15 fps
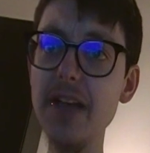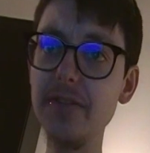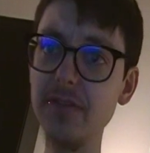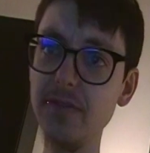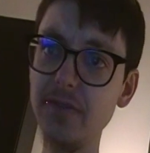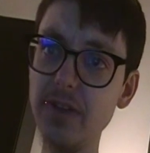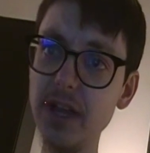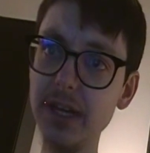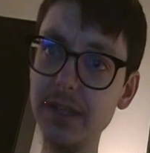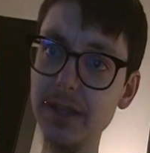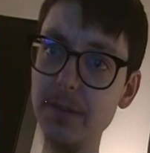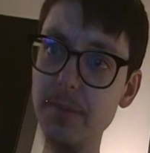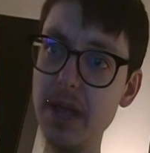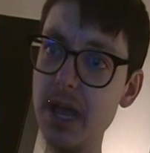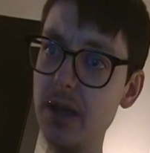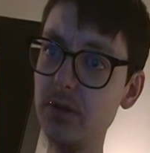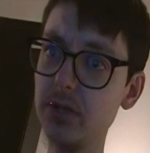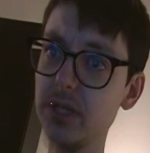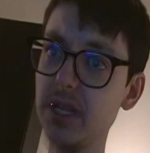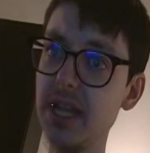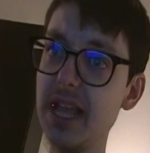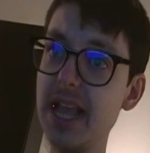after finding them
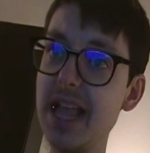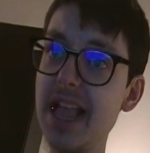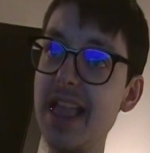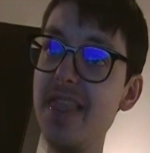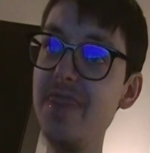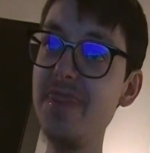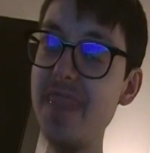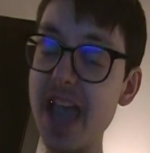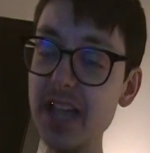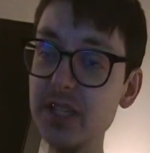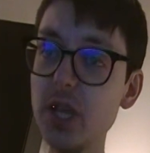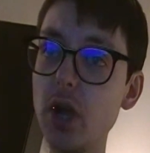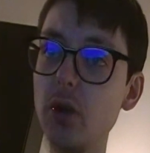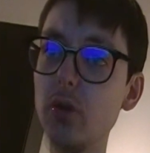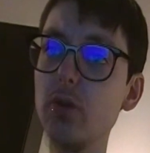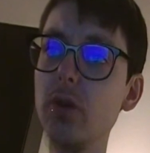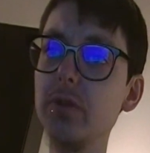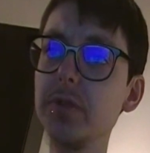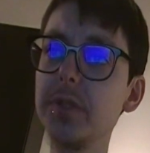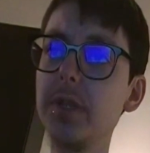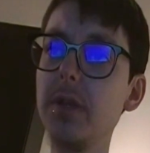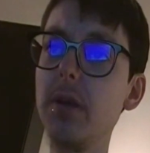out. That's how
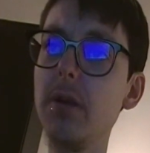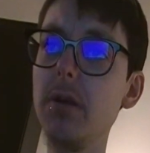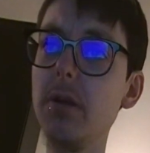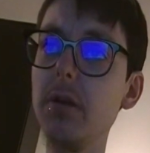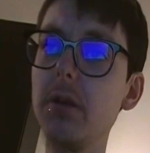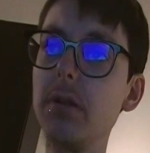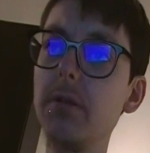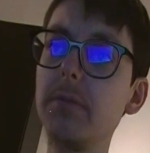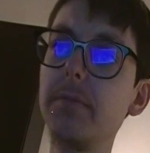gross they are.